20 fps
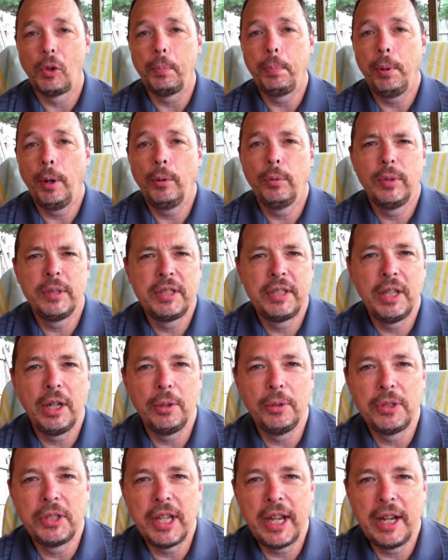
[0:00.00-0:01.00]
What's
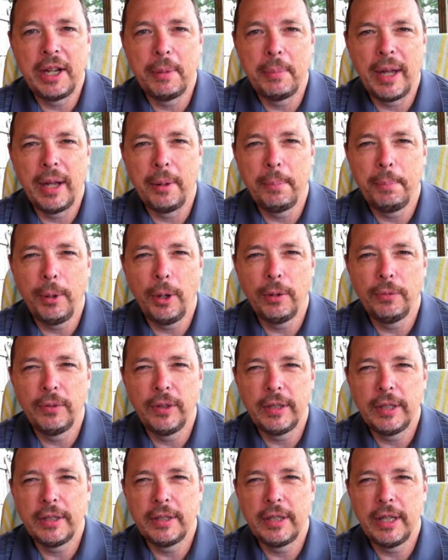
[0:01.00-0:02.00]
the old saying about a
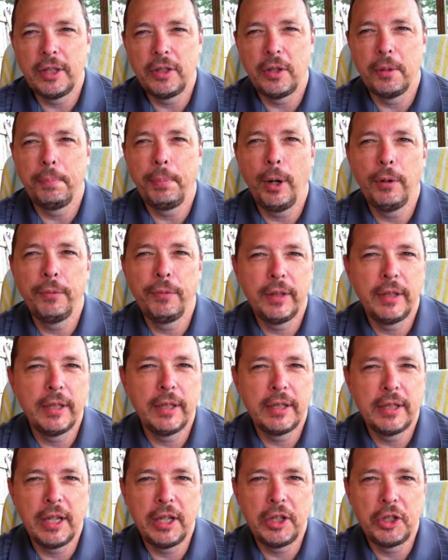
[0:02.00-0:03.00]
perfect decision? The
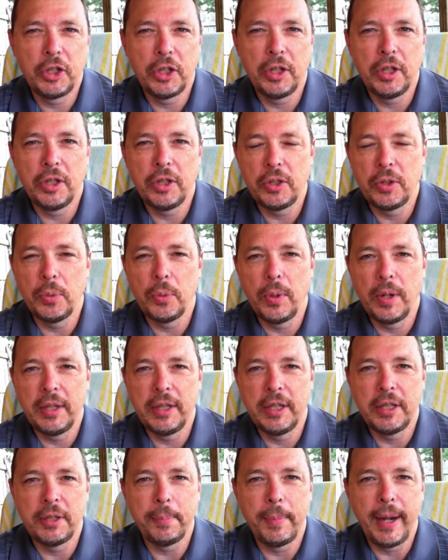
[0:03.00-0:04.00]
perfect decision is the
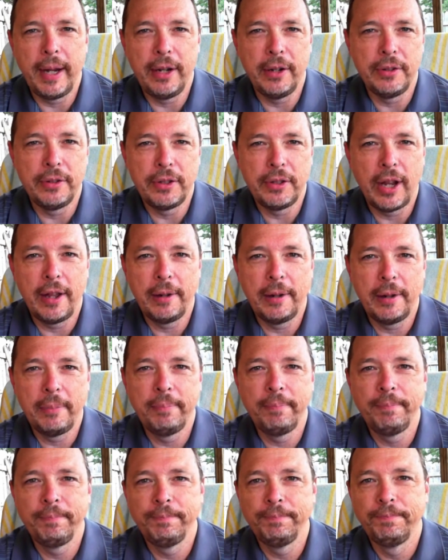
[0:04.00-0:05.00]
one that's made on
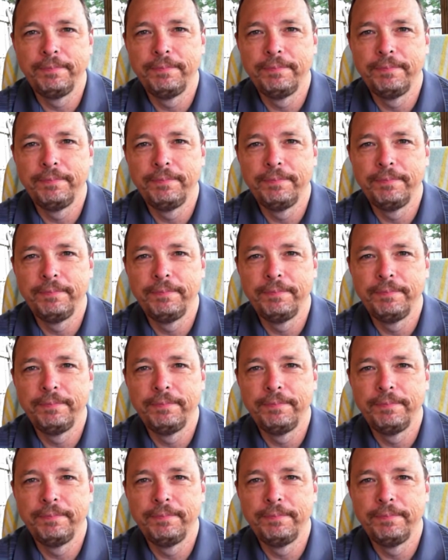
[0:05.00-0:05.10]
time.